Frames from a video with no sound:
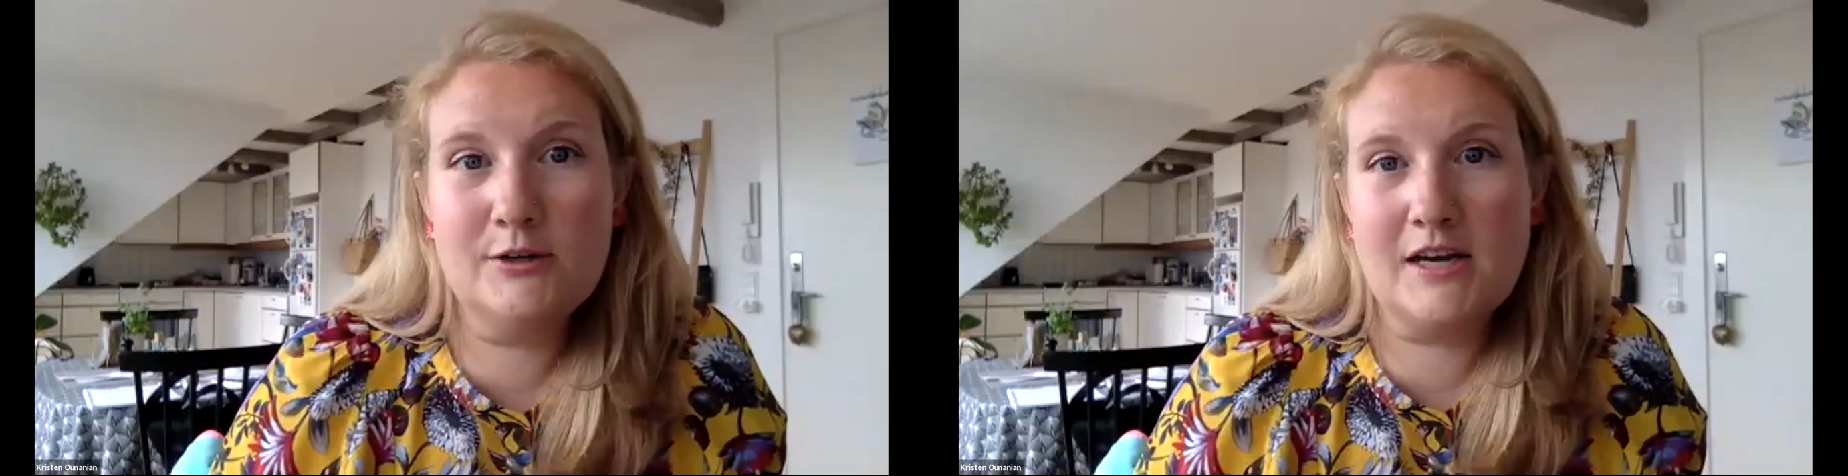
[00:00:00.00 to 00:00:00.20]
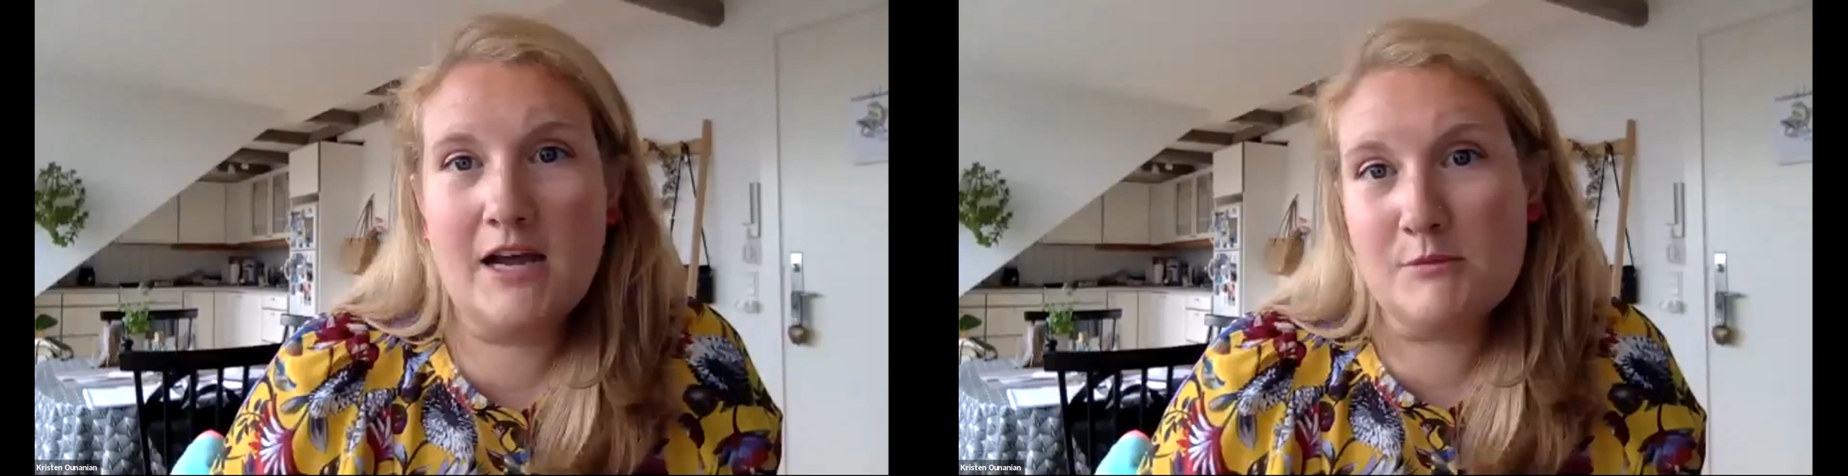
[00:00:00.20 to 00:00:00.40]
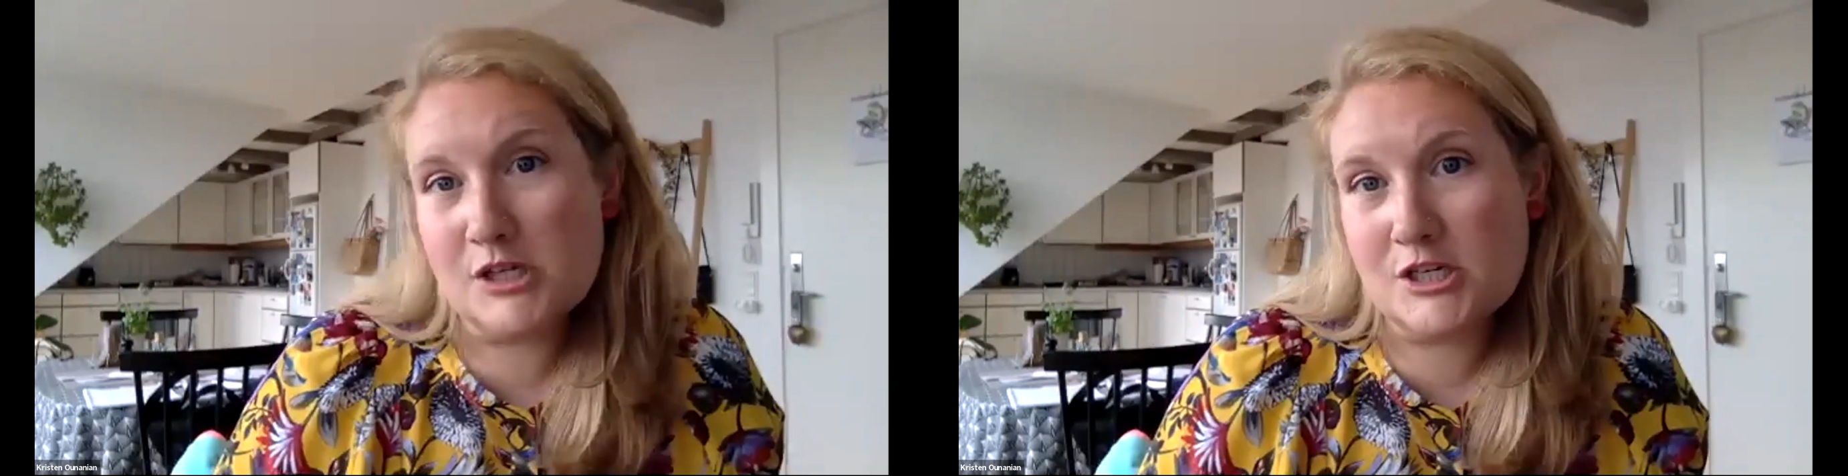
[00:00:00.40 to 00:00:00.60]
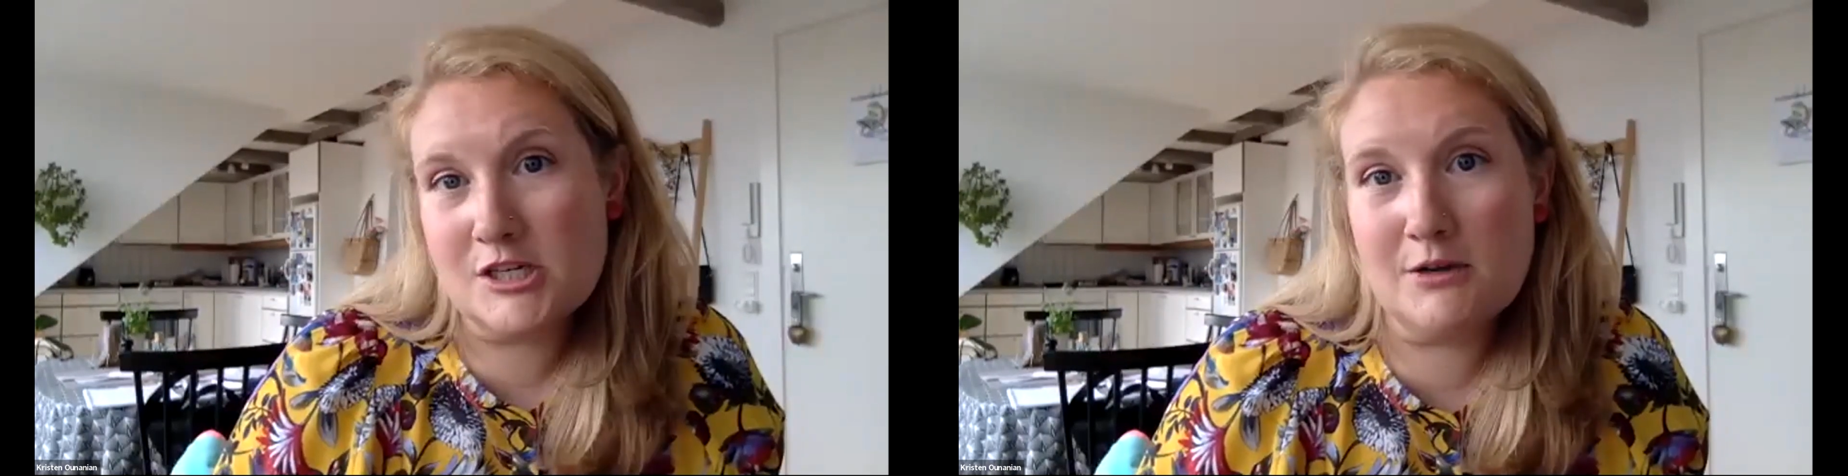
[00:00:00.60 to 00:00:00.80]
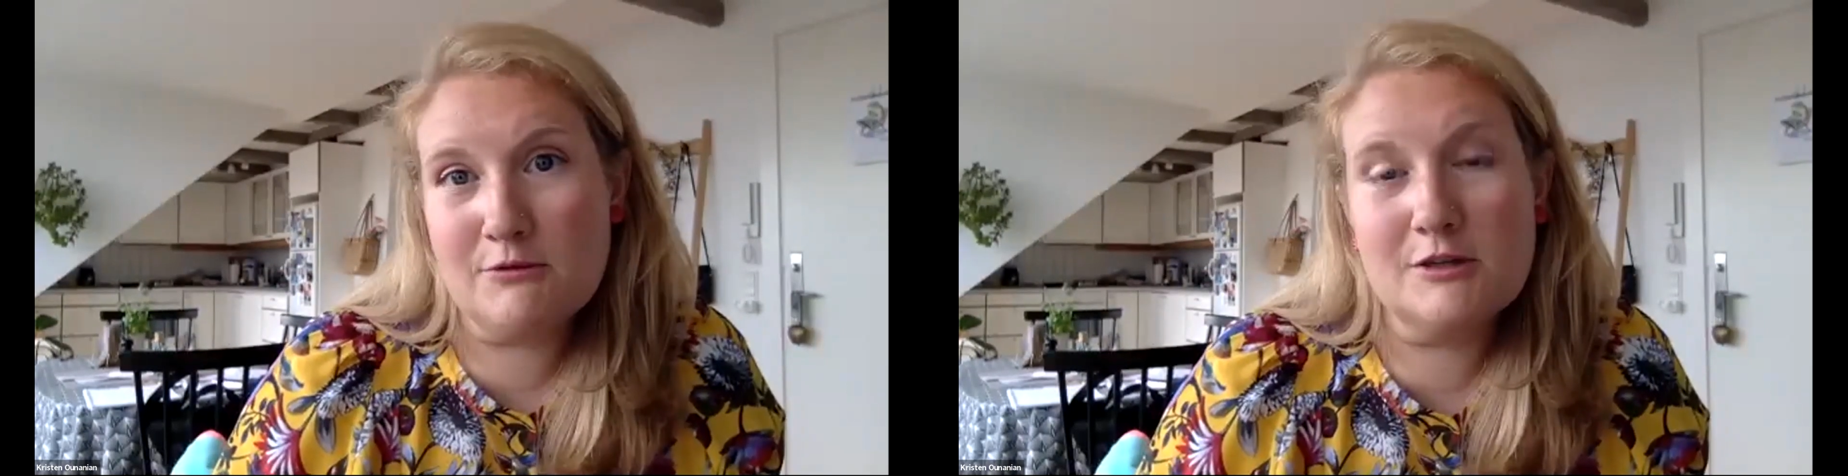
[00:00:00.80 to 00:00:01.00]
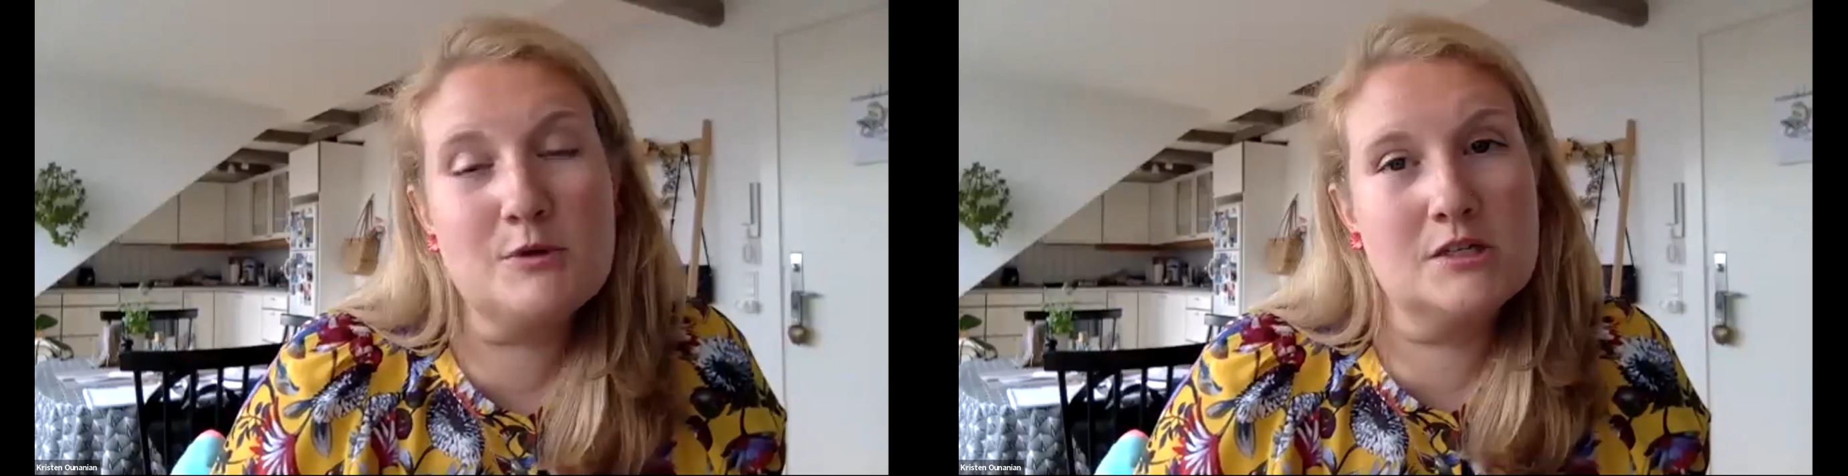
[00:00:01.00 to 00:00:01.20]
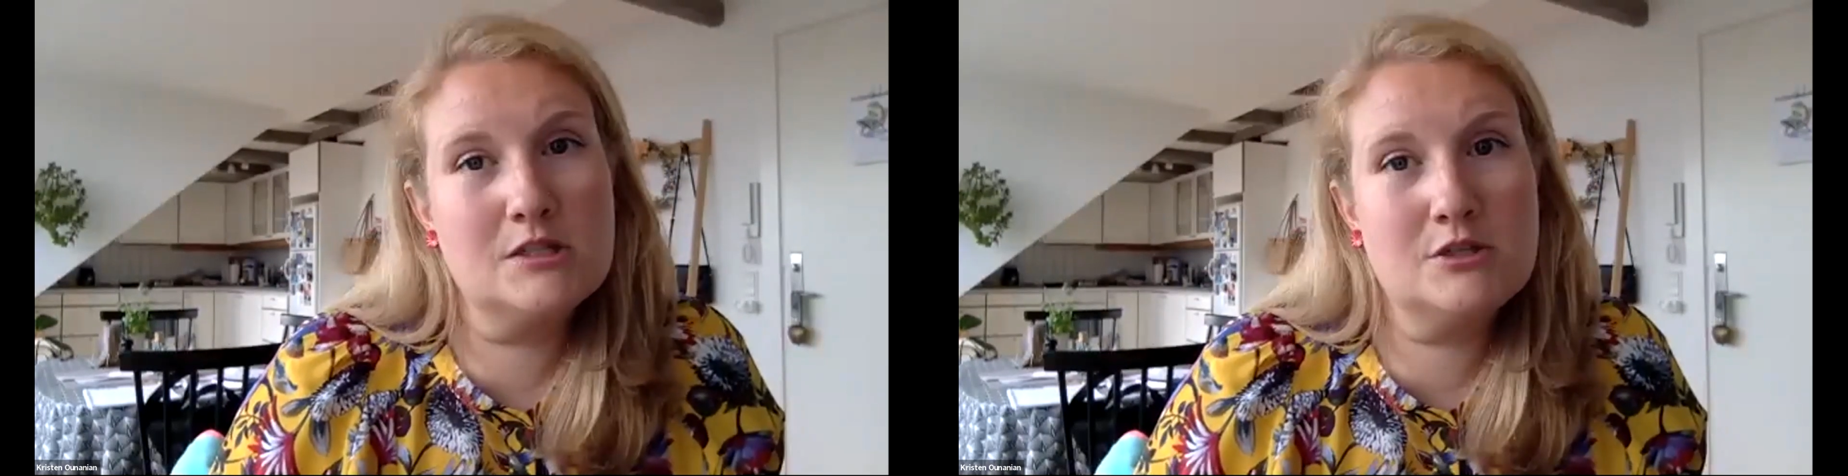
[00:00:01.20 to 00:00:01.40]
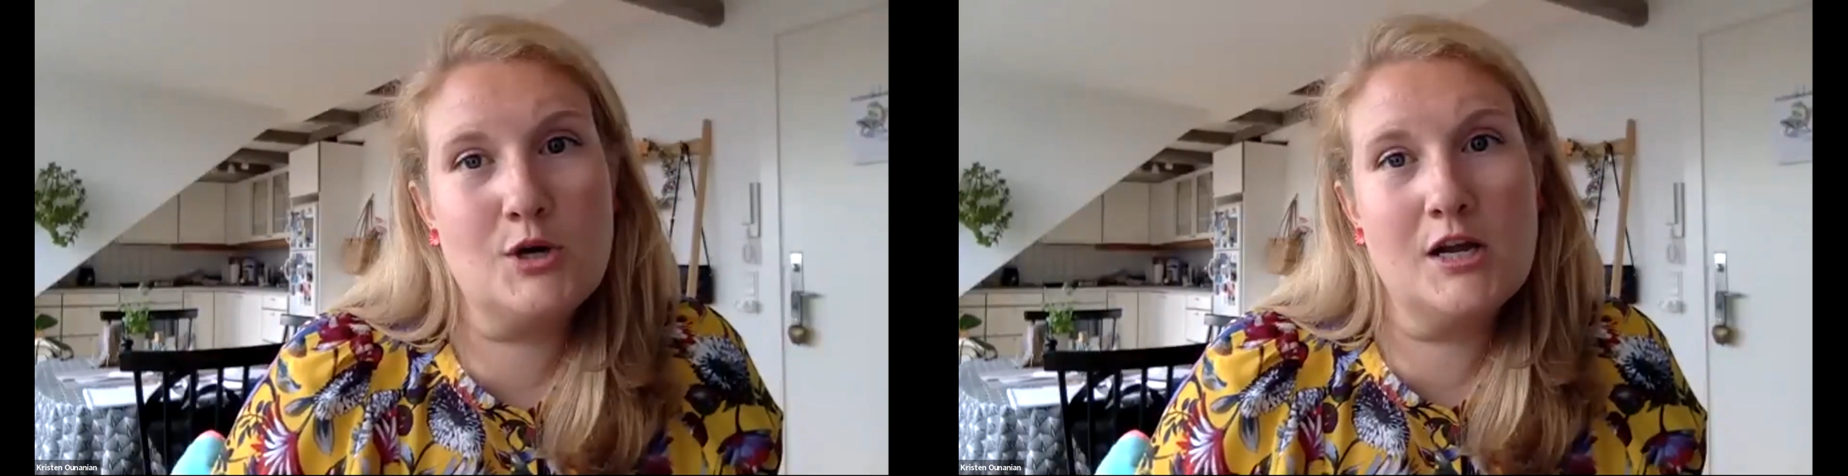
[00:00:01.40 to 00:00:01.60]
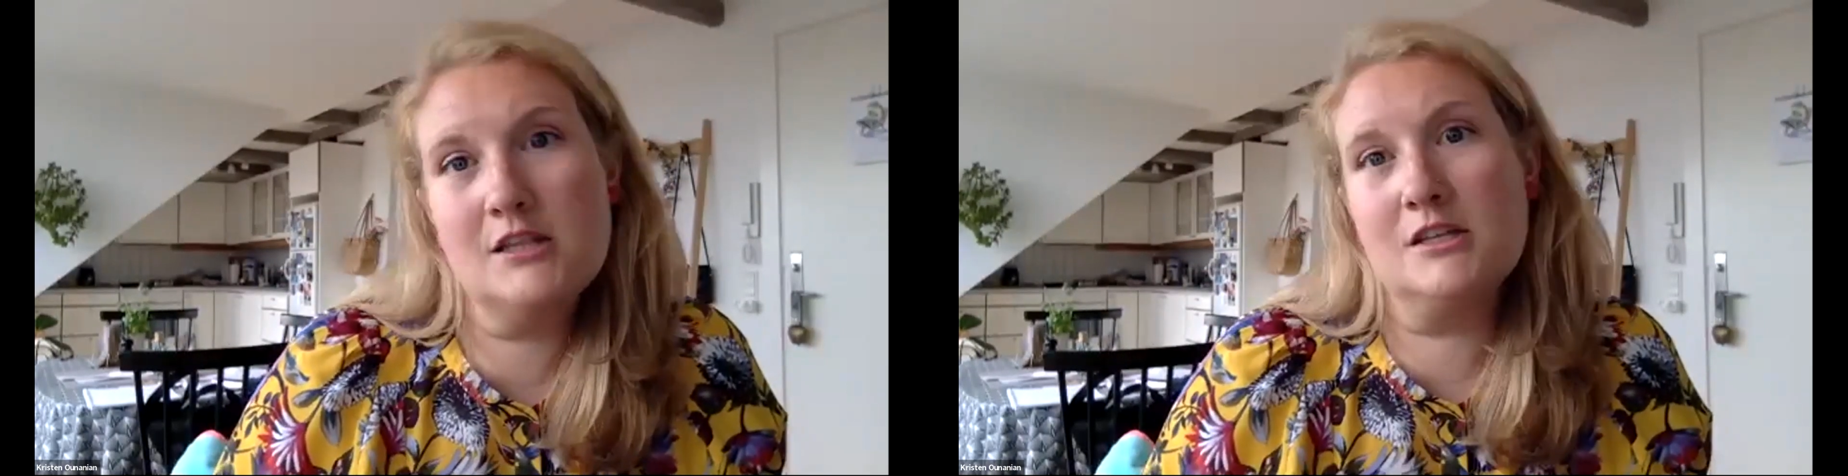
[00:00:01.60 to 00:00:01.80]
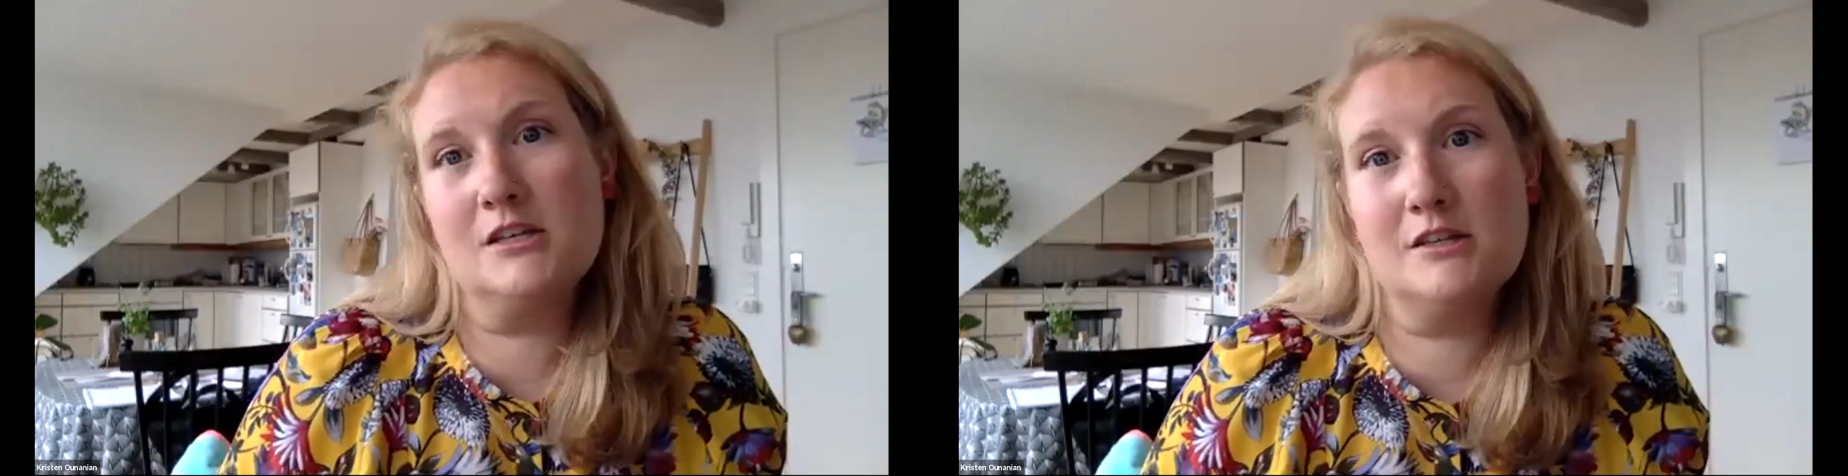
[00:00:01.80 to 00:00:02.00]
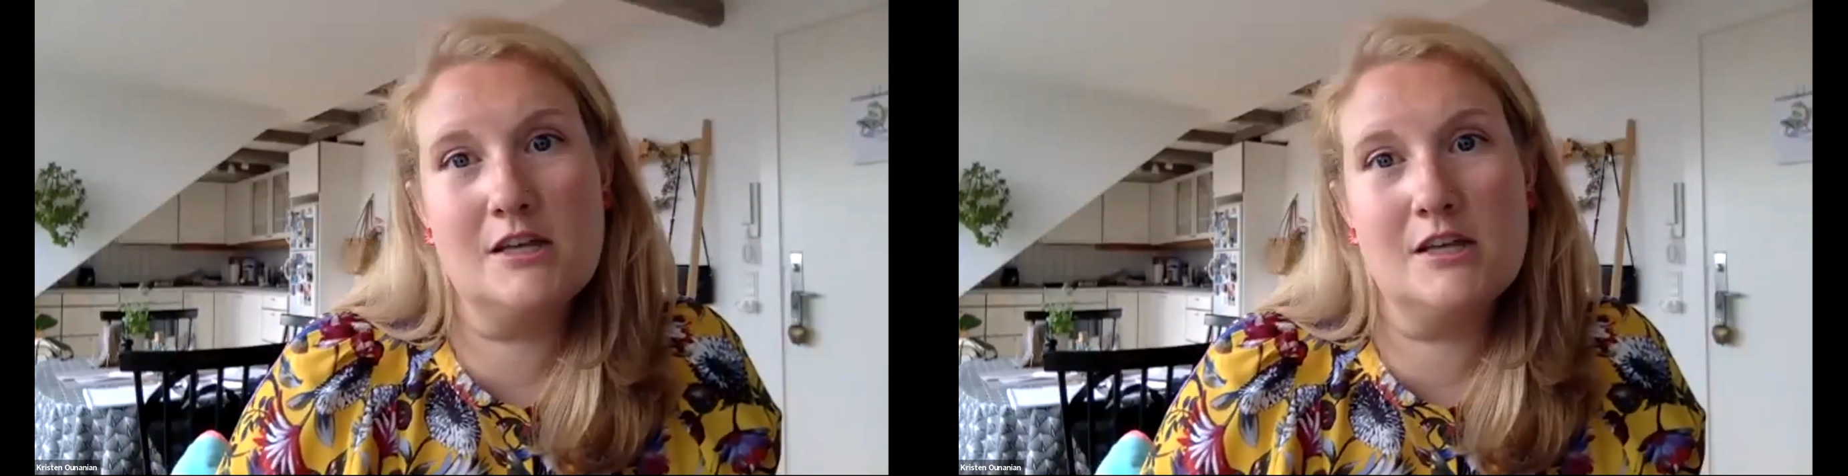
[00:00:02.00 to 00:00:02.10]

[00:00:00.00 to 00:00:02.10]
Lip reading: and how much do they really want to strengthen